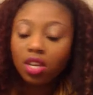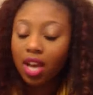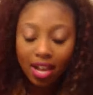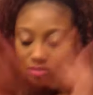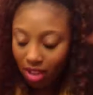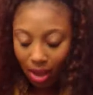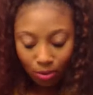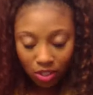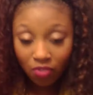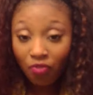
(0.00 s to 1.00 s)
I
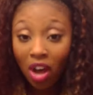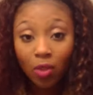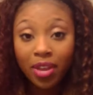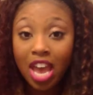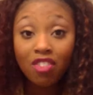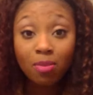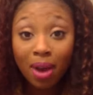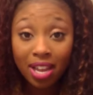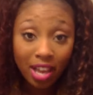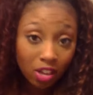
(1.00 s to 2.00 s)
was following
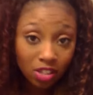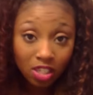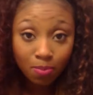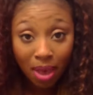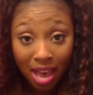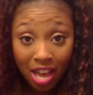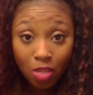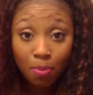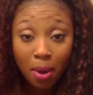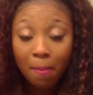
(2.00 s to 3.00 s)
everybody else's path
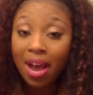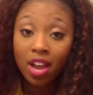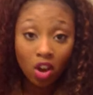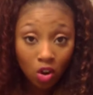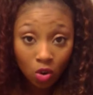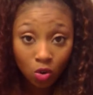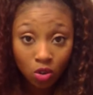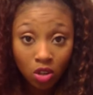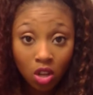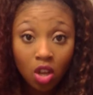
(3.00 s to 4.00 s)
but my
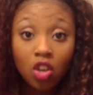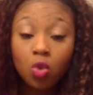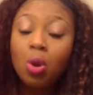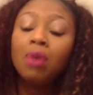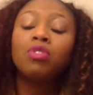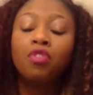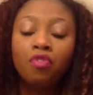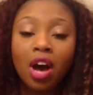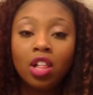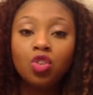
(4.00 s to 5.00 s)
own. You have to
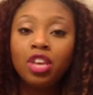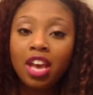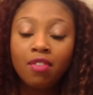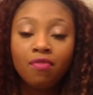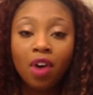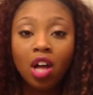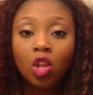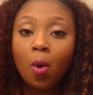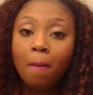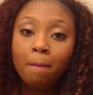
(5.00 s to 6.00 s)
follow,
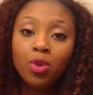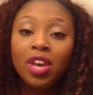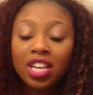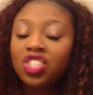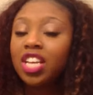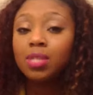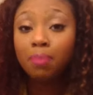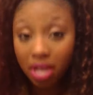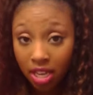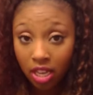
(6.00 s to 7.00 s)
you can't chase
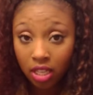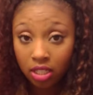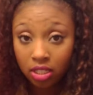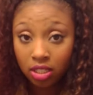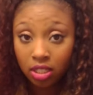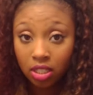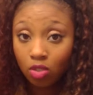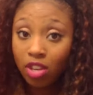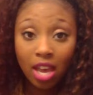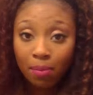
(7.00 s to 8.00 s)
money.
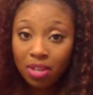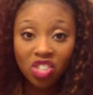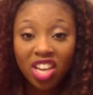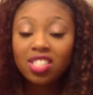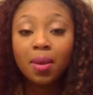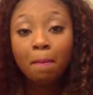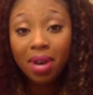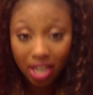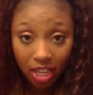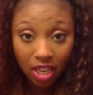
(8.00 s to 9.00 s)
You can't be chasing
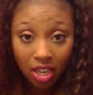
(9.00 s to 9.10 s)
money.